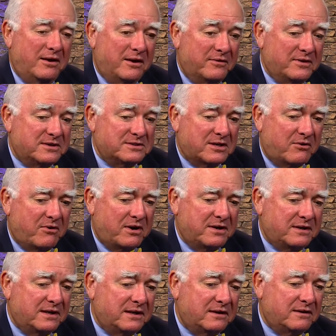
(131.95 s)
There's a great
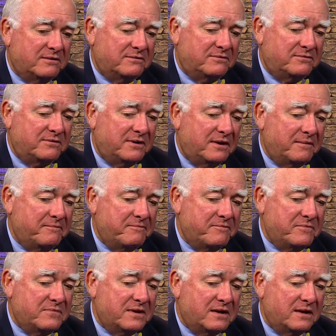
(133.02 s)
deal of,
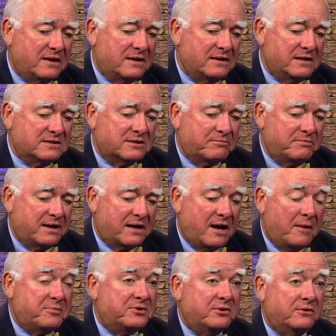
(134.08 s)
there's a big
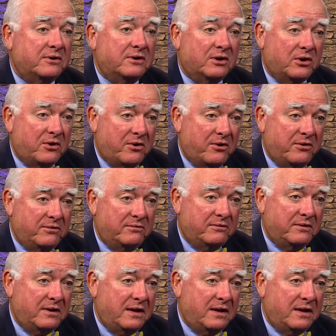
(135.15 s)
opportunity to learn.